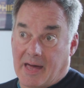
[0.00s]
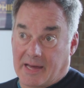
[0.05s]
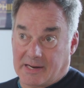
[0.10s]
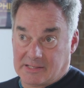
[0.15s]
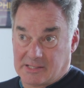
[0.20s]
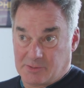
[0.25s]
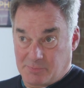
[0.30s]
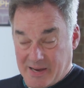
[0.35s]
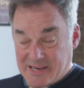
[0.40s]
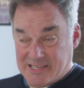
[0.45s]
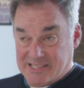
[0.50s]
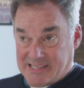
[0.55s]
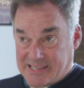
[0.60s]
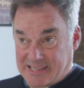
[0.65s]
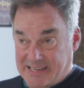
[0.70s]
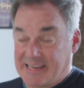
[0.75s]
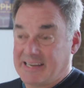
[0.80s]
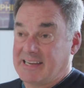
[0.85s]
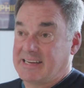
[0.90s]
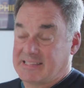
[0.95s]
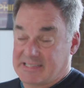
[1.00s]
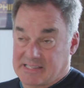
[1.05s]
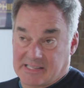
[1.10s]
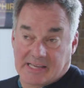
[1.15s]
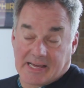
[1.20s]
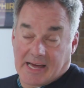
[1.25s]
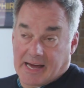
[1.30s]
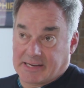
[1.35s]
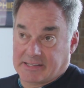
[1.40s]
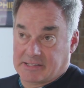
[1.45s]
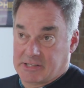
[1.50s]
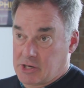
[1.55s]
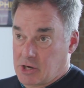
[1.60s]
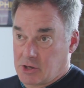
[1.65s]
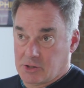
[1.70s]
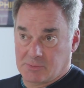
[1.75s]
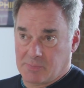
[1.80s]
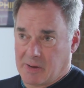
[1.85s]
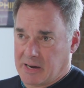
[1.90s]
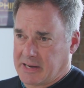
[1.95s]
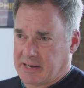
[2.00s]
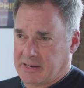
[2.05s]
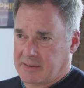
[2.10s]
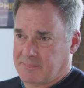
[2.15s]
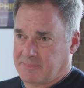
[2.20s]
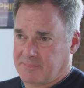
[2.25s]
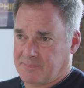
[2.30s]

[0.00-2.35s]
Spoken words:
and especially it's the ATO's money.